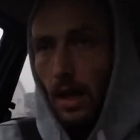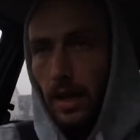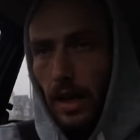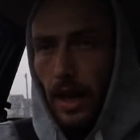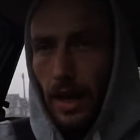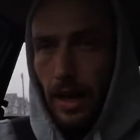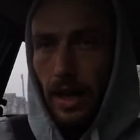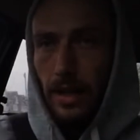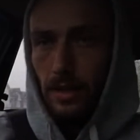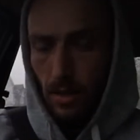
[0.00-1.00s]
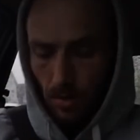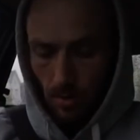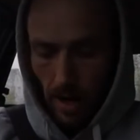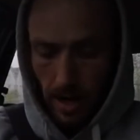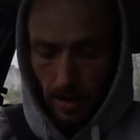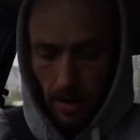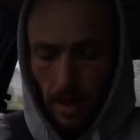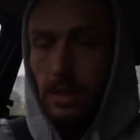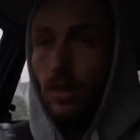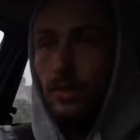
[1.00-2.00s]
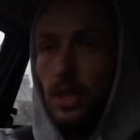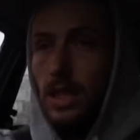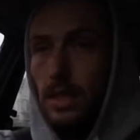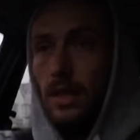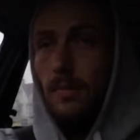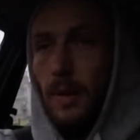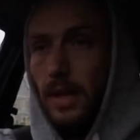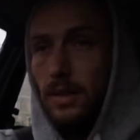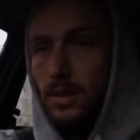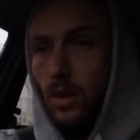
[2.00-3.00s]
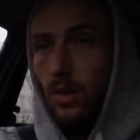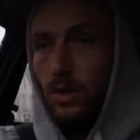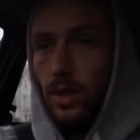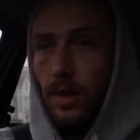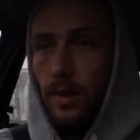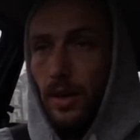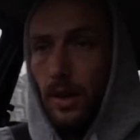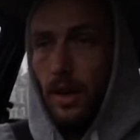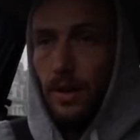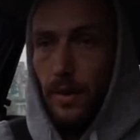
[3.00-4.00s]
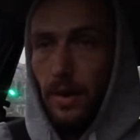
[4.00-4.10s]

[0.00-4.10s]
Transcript: Again, it's great that there's obviously somebody to talk to, and I know